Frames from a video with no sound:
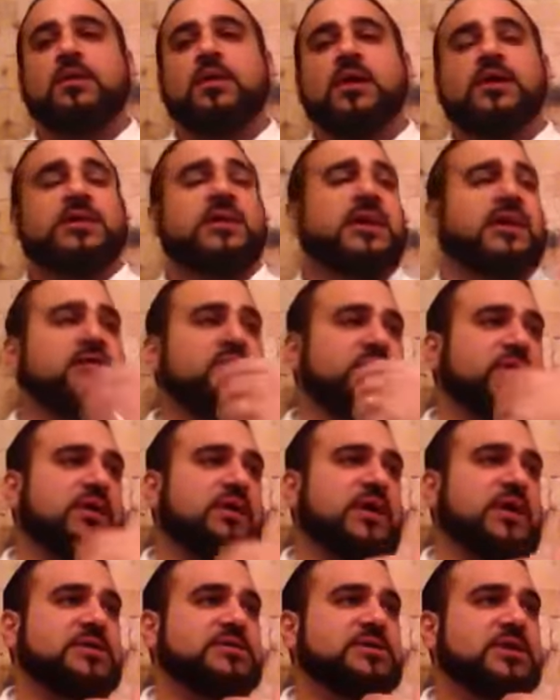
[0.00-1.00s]
And then I
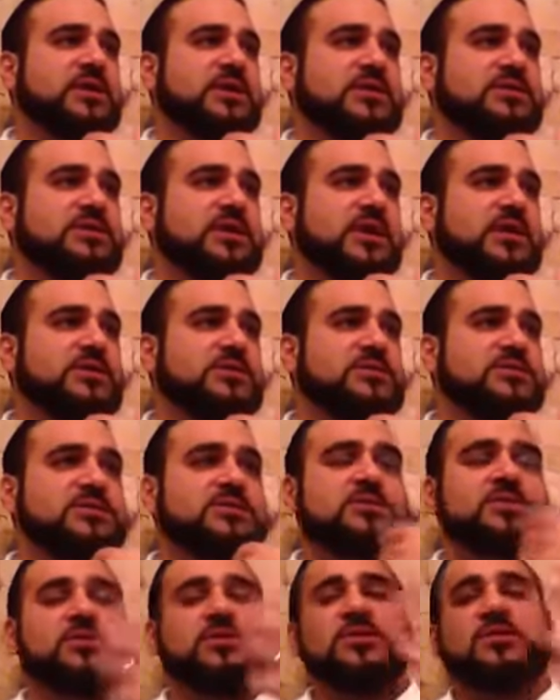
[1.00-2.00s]
realized that, he says,
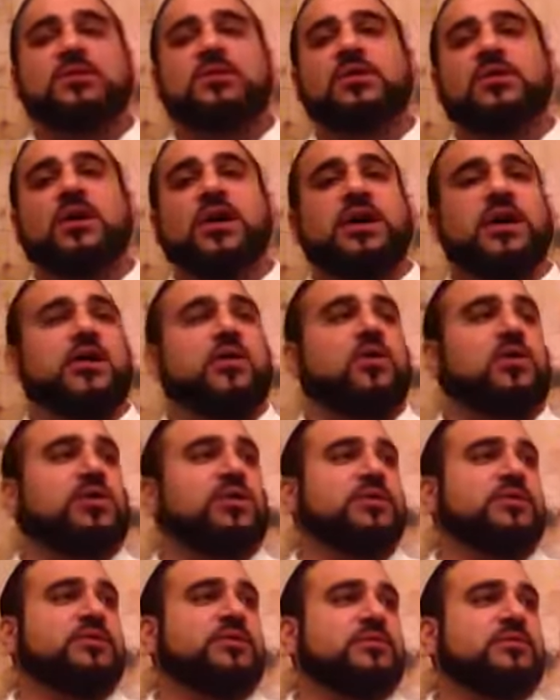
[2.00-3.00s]
and I
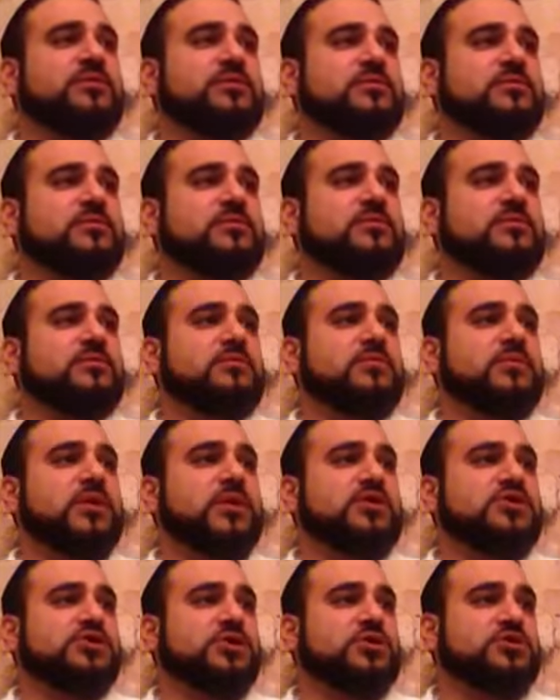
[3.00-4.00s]
ordered
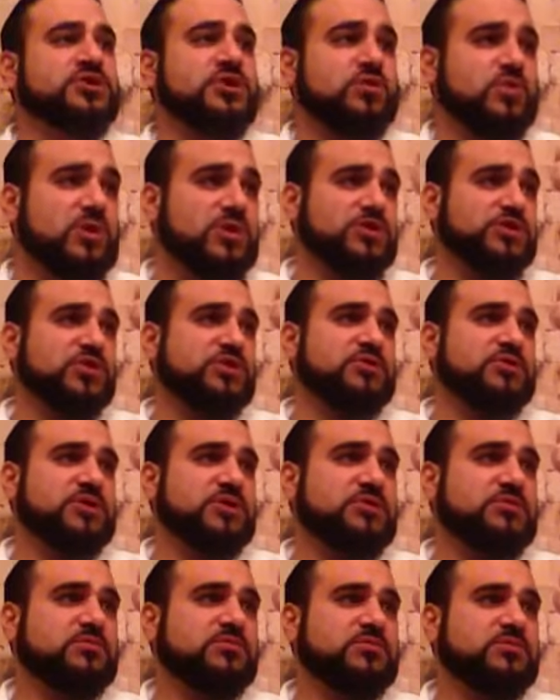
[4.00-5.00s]
a jersey, one jersey.
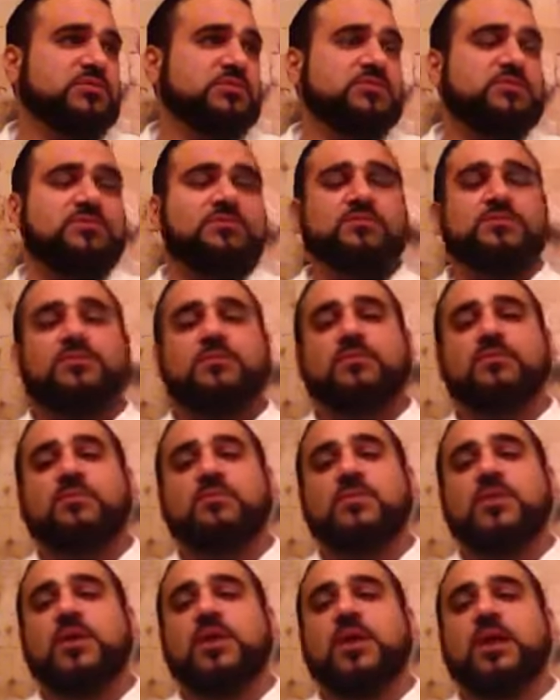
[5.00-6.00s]

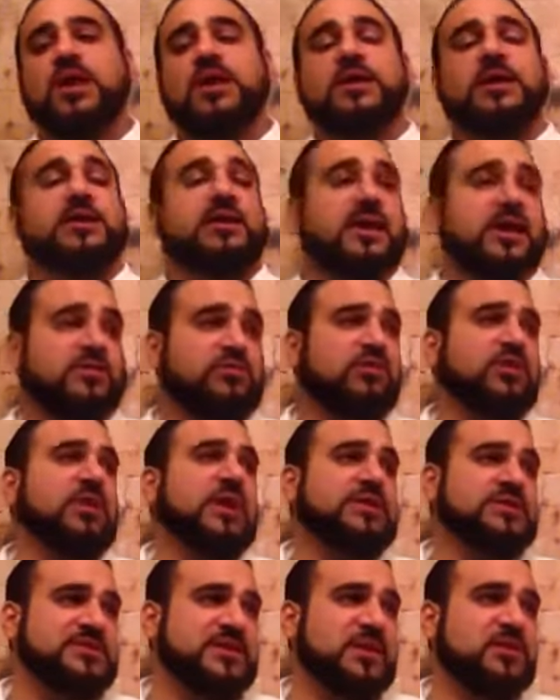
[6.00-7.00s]
And then they
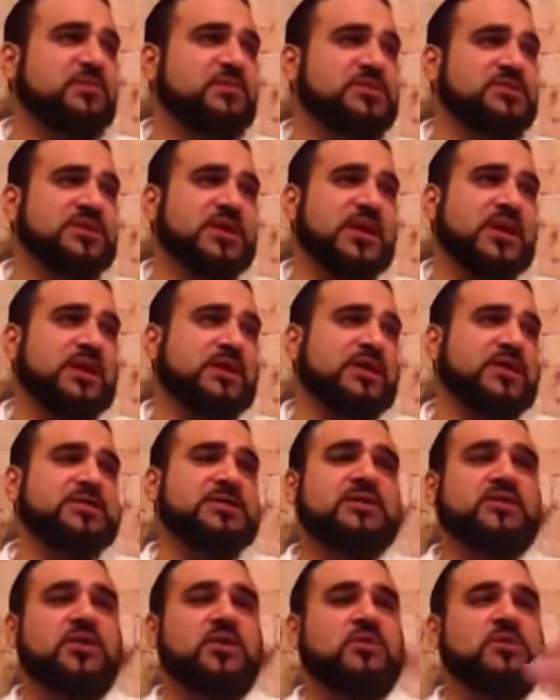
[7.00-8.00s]
realized their mistake, and they
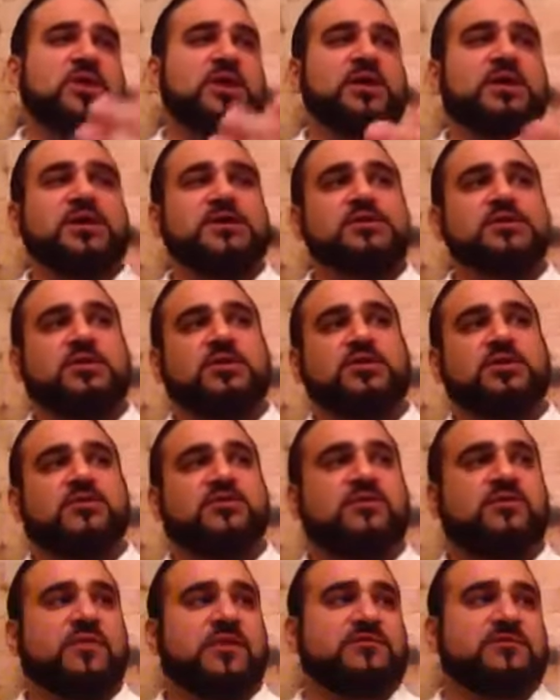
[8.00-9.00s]
said, no, we're not going to sell it to you
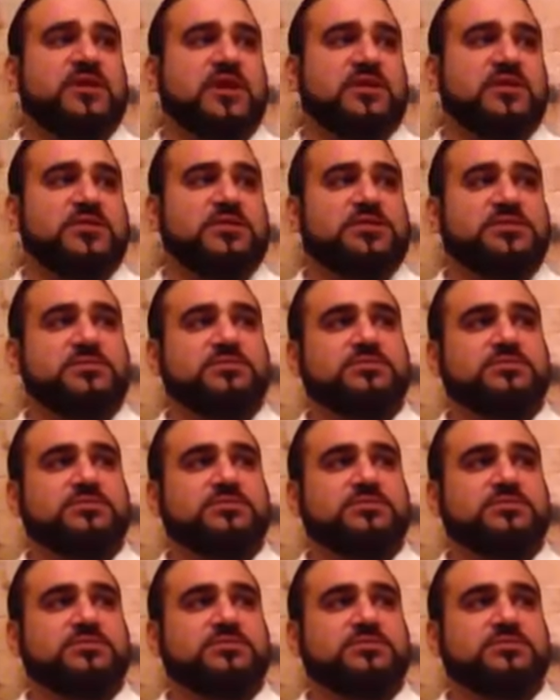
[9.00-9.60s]
for $5.